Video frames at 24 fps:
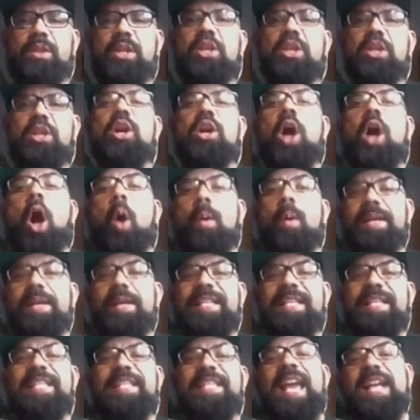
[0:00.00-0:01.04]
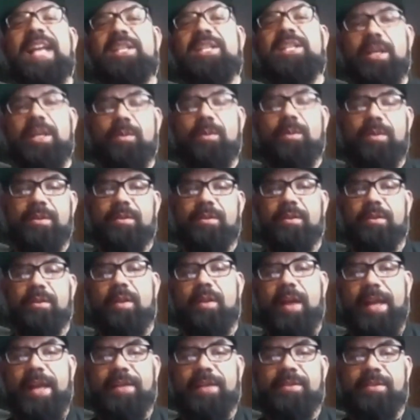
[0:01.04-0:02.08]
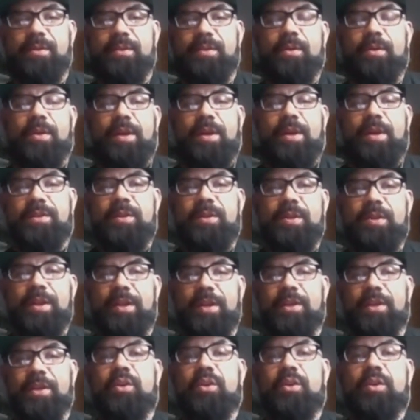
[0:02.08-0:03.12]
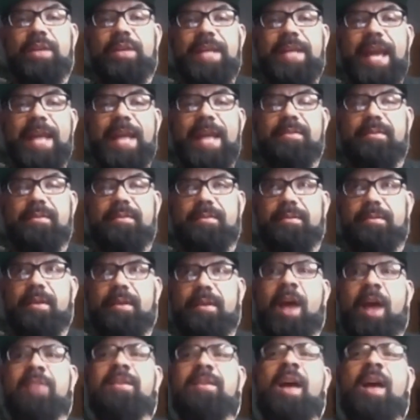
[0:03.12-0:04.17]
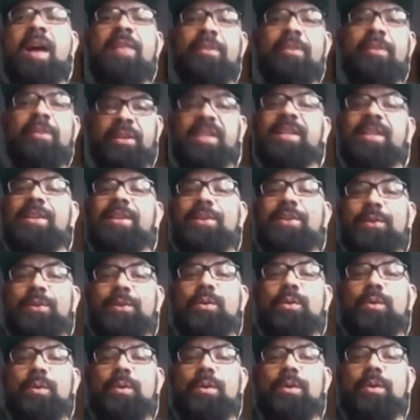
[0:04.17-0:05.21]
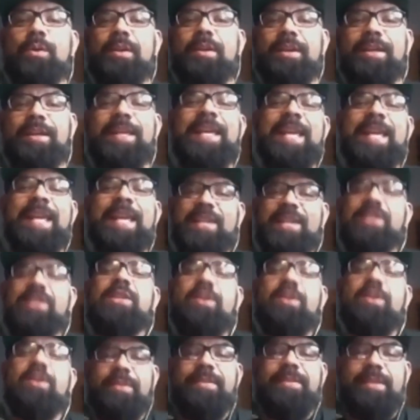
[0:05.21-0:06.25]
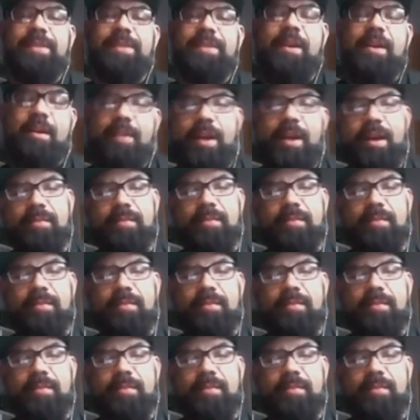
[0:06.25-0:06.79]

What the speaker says: always engaging with your clients. So that it creates another you in your CRM,